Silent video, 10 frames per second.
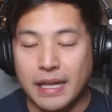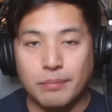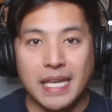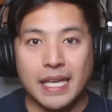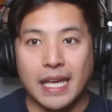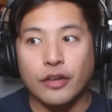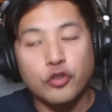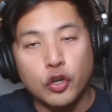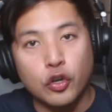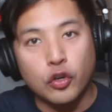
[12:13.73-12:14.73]
And I'm
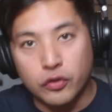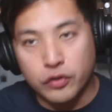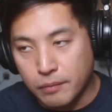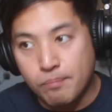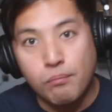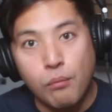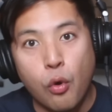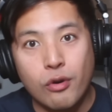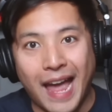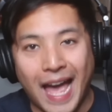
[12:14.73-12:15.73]
taking the
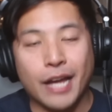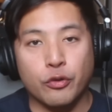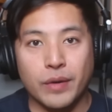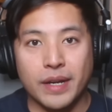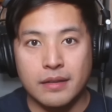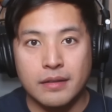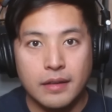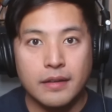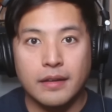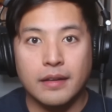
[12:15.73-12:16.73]
more accurate
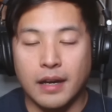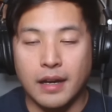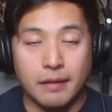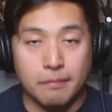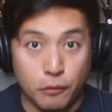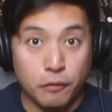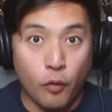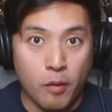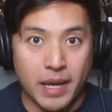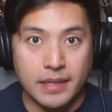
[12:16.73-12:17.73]

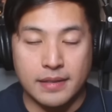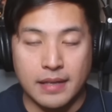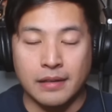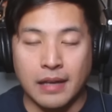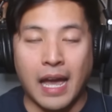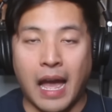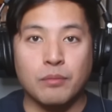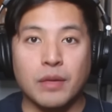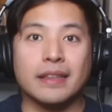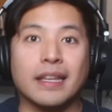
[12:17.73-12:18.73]
performance. I'm
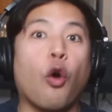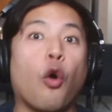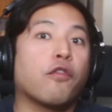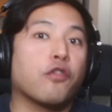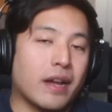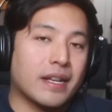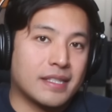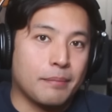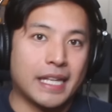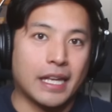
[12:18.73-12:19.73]
not
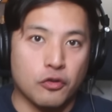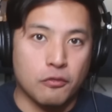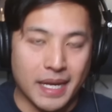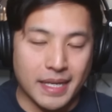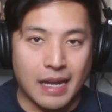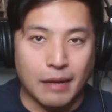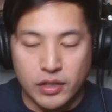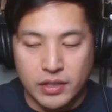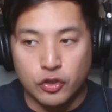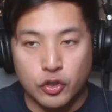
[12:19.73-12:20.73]
overestimating their miss. I'm
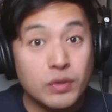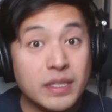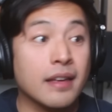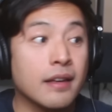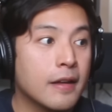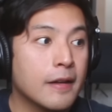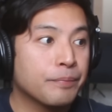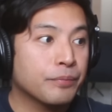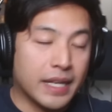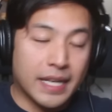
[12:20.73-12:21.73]
just using
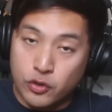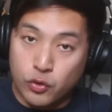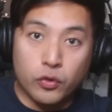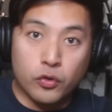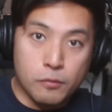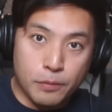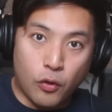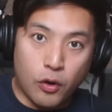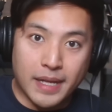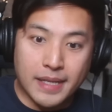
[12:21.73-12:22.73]
historical
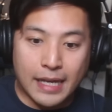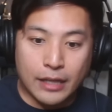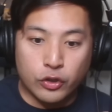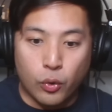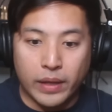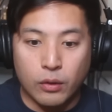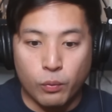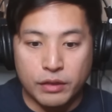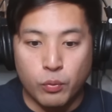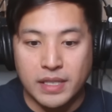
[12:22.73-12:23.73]
performance and going
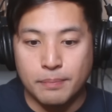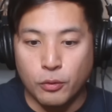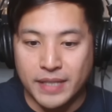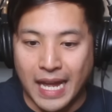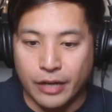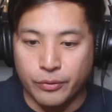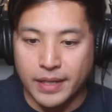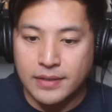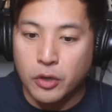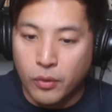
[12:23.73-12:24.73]
with what's most
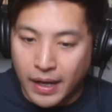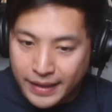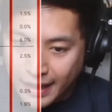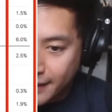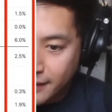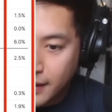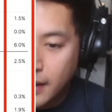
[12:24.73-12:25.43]
accurate. So again,